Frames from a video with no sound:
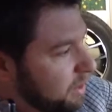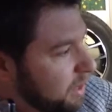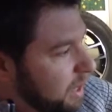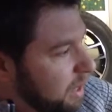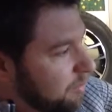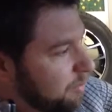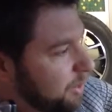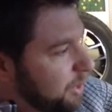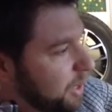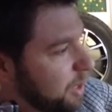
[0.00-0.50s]

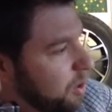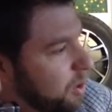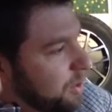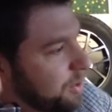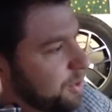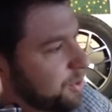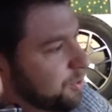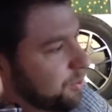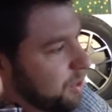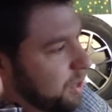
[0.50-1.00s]
everything on
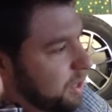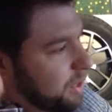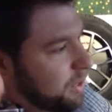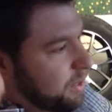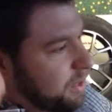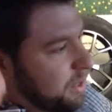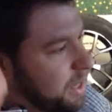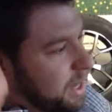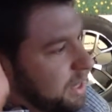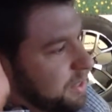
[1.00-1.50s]
the truck
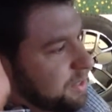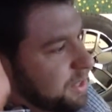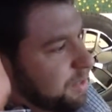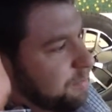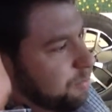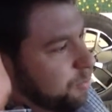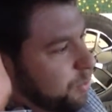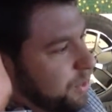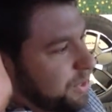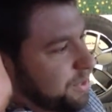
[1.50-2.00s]
has a
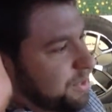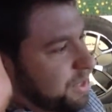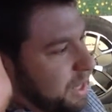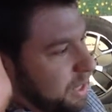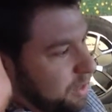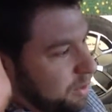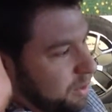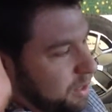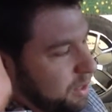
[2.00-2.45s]
voice tail,